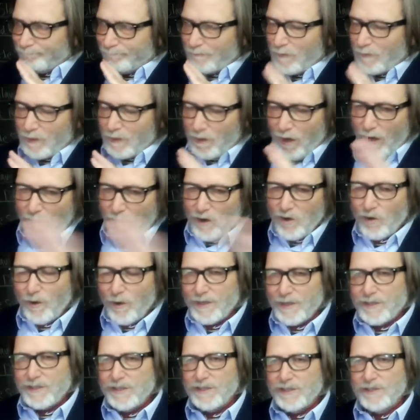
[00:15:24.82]

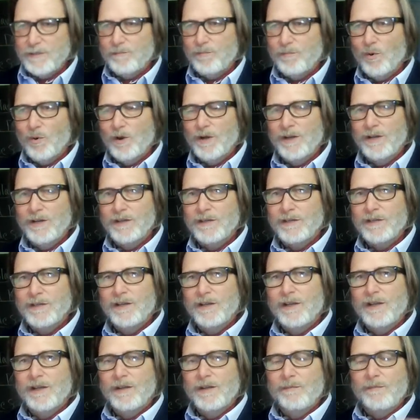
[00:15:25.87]
conquest is important
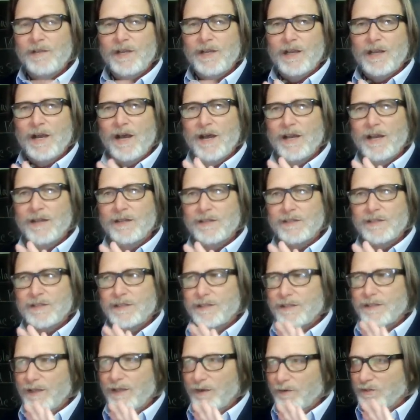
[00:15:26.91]

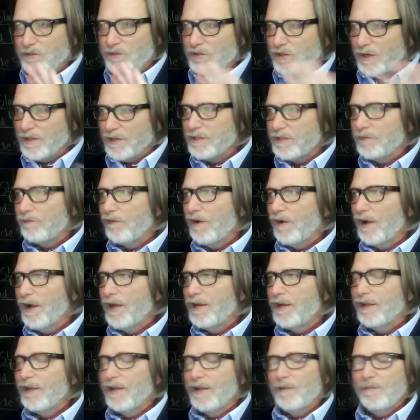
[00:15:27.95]
because it's justified,
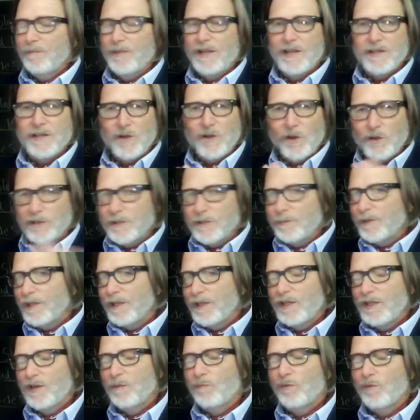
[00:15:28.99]
because ultimately
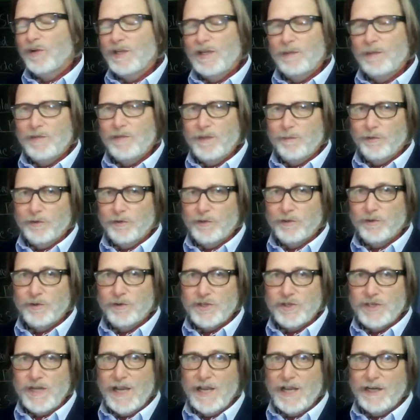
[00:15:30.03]
you're bringing people to
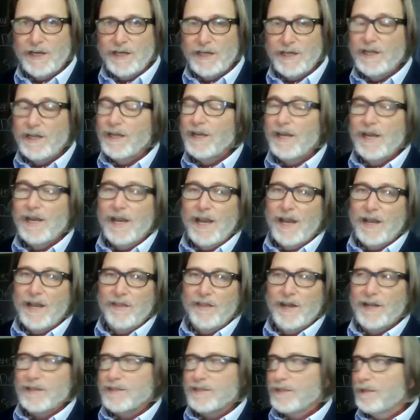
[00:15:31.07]
Christianity, and
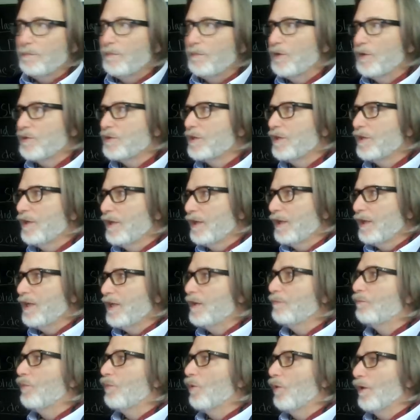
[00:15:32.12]
that's the most
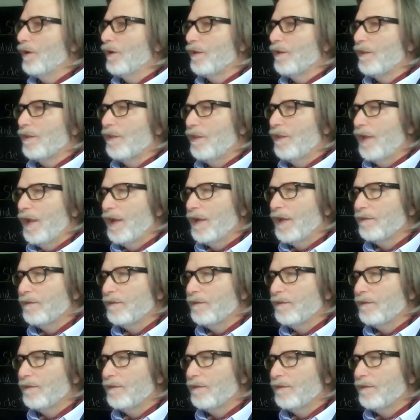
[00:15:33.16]
important thing.